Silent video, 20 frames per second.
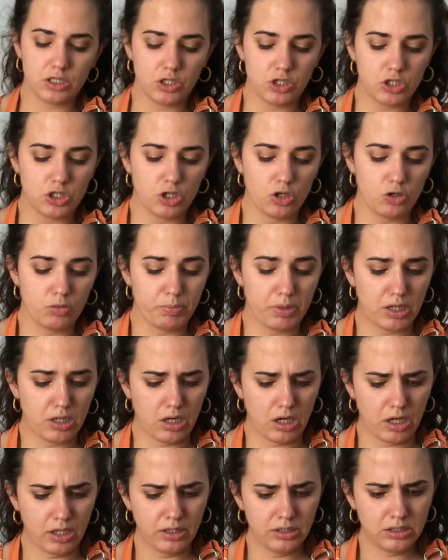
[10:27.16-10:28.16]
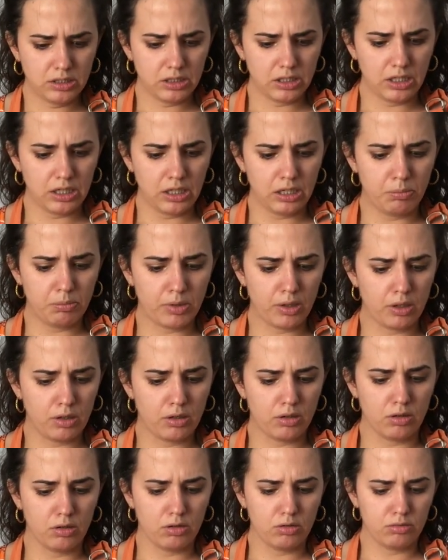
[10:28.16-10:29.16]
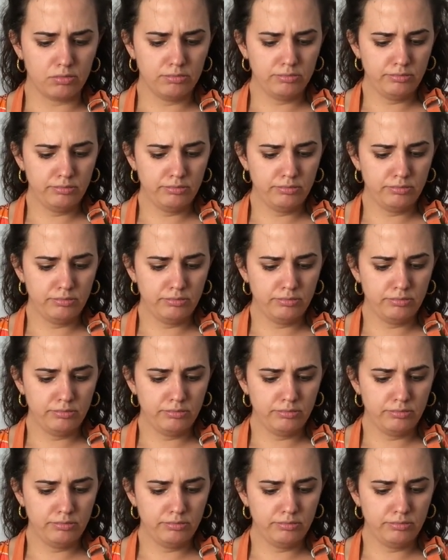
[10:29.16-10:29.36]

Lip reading: a joke, but honestly, bro,